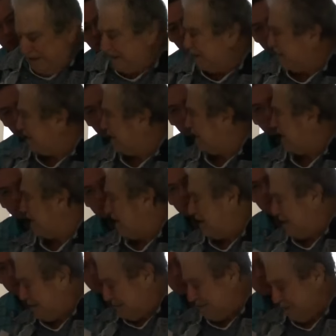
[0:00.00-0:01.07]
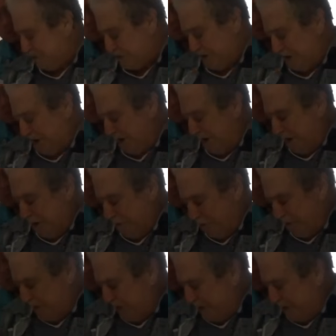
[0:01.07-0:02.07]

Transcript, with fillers: pain? Uh, just in the hip.